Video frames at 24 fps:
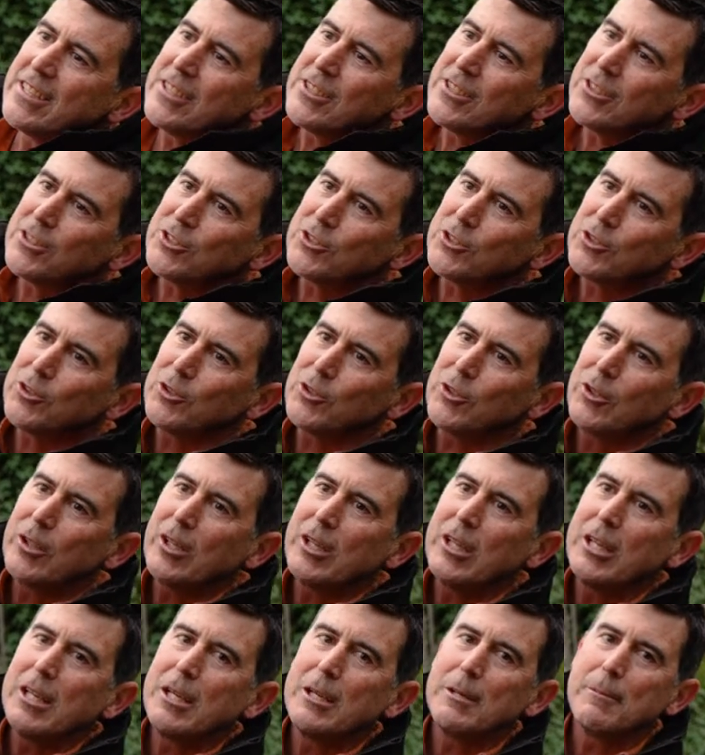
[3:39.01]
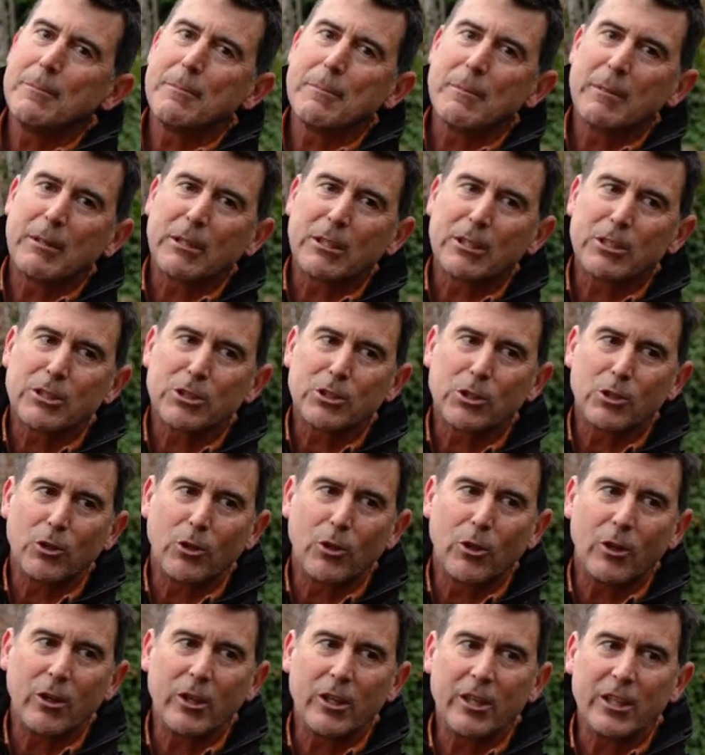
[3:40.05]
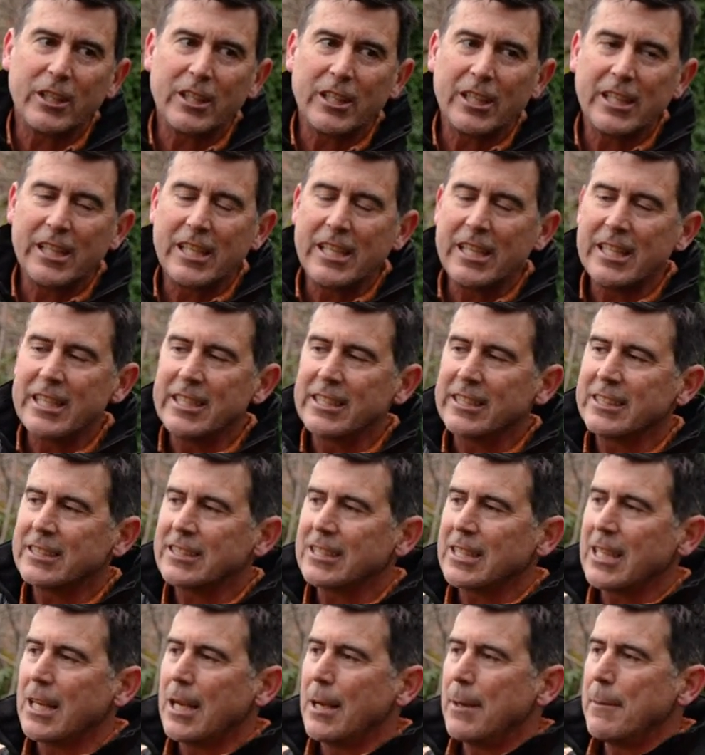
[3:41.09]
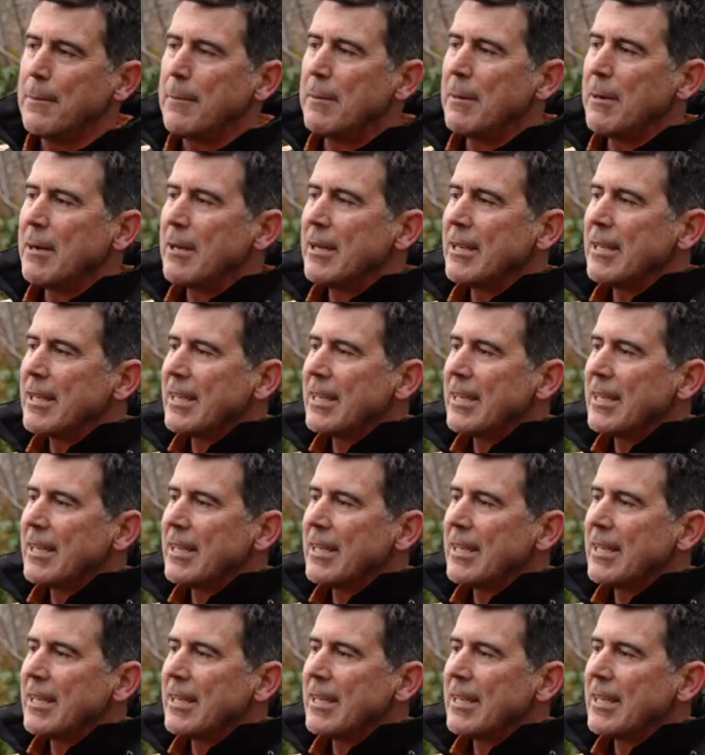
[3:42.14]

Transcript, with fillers: and how it, it's changing over time, and so it's a team